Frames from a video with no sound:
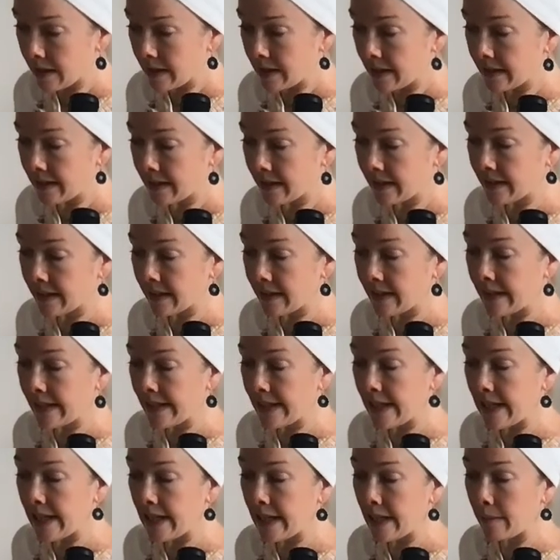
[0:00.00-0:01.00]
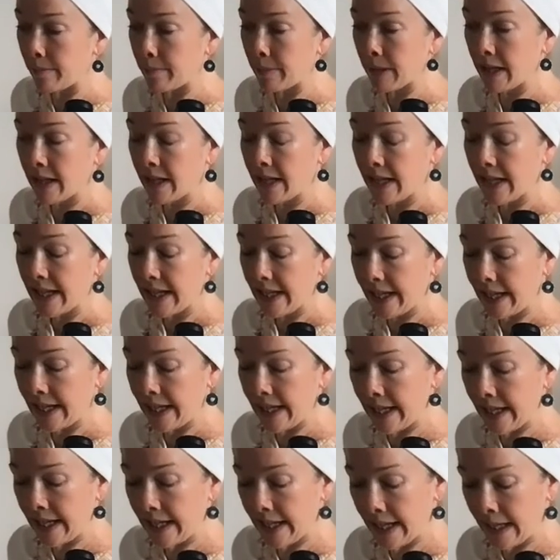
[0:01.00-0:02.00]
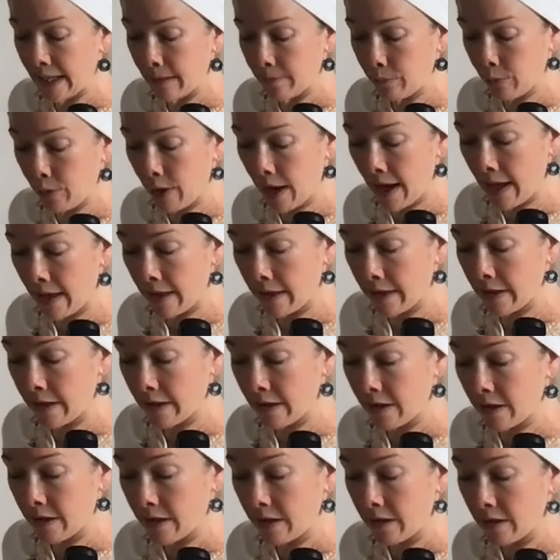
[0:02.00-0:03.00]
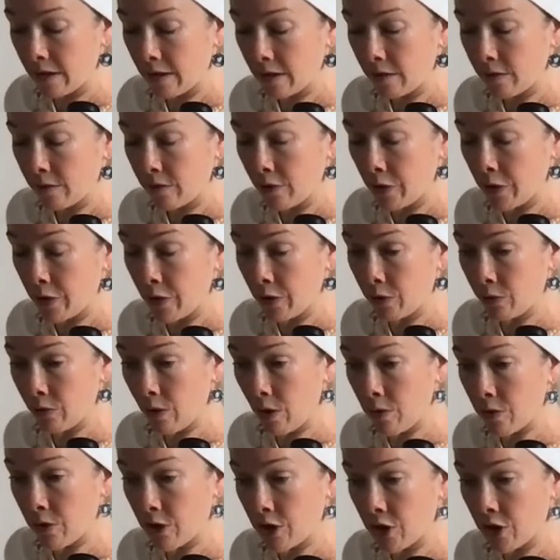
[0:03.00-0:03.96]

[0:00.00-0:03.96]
This is a deep, healing breath for the throat